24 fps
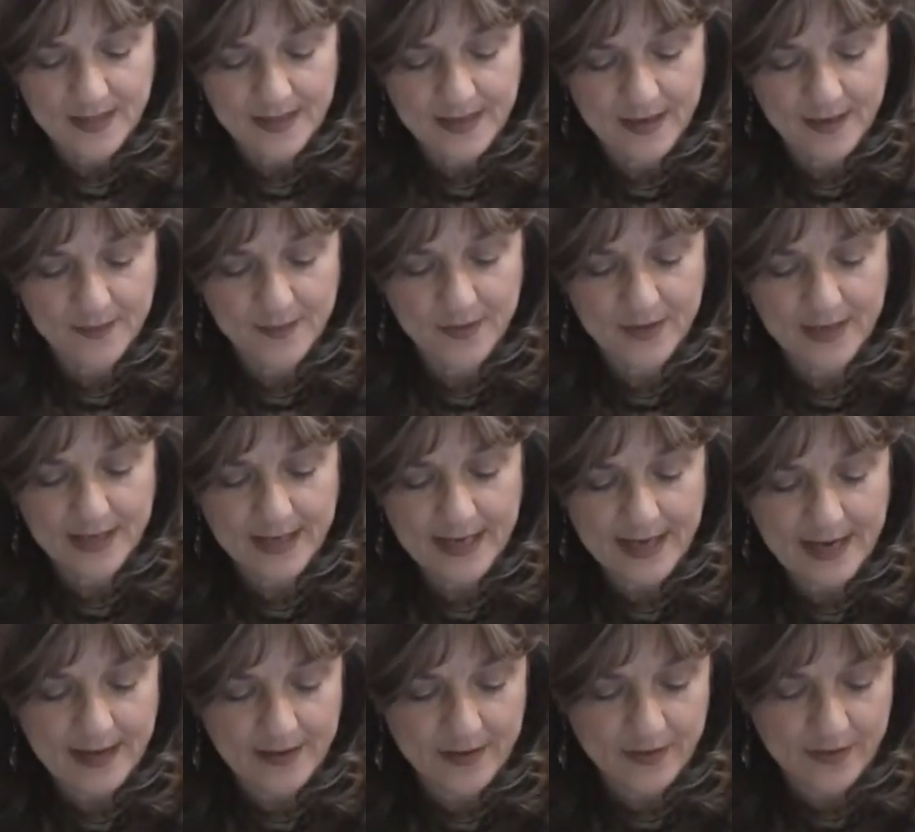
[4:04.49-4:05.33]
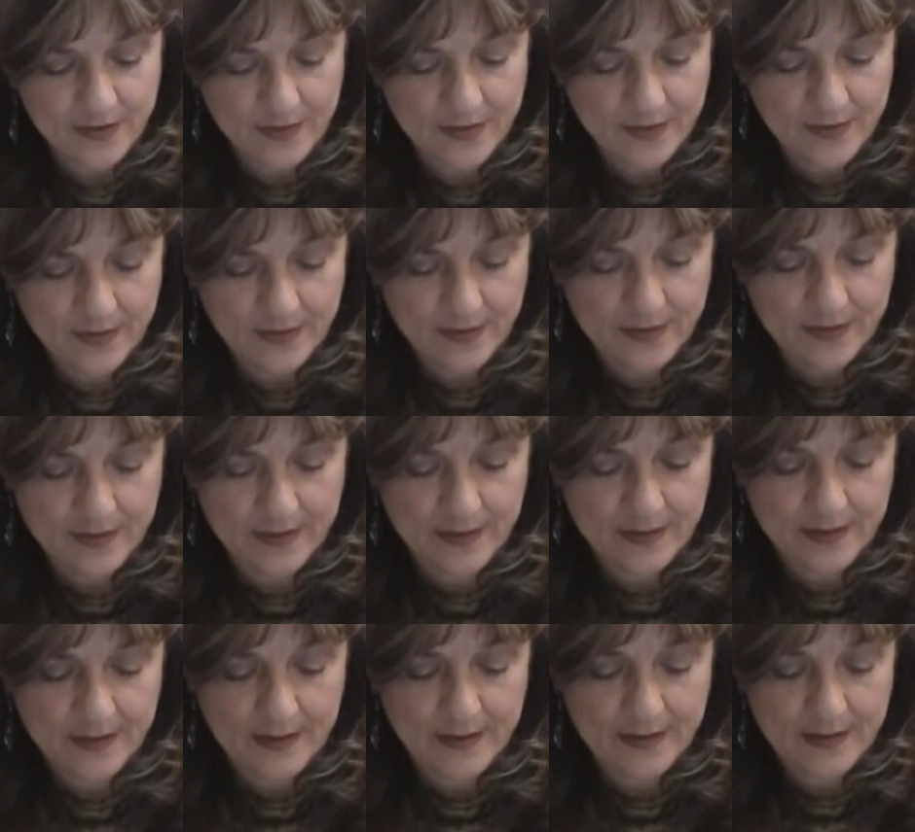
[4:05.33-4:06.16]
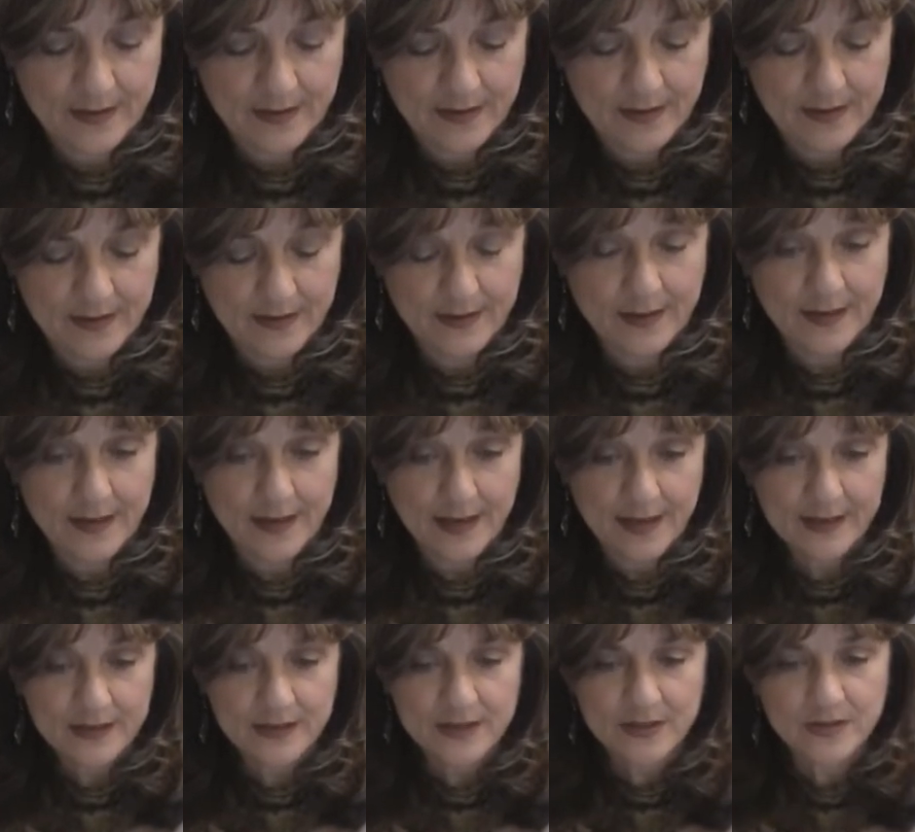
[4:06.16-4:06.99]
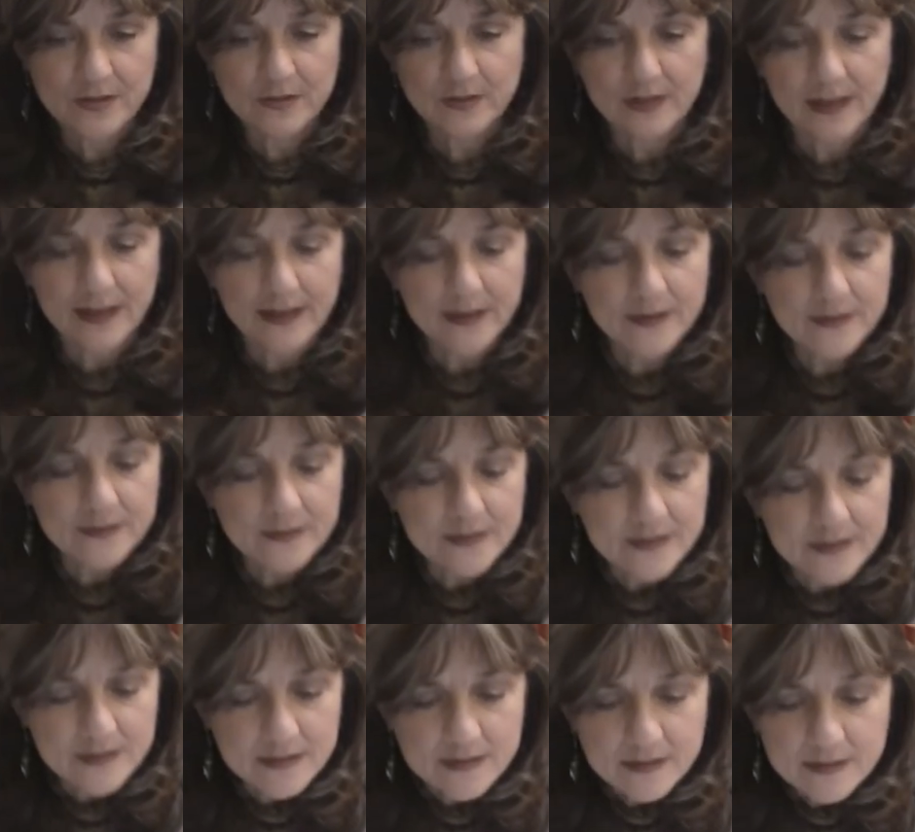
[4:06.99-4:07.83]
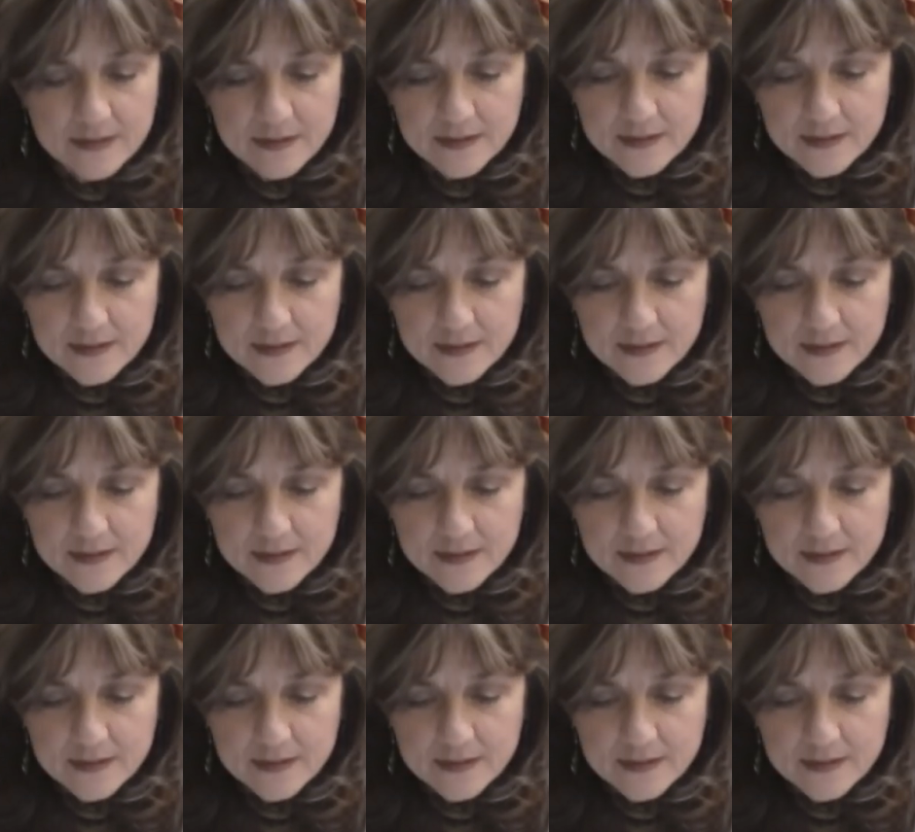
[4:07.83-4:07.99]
Now I'm going to gather the next 2 layers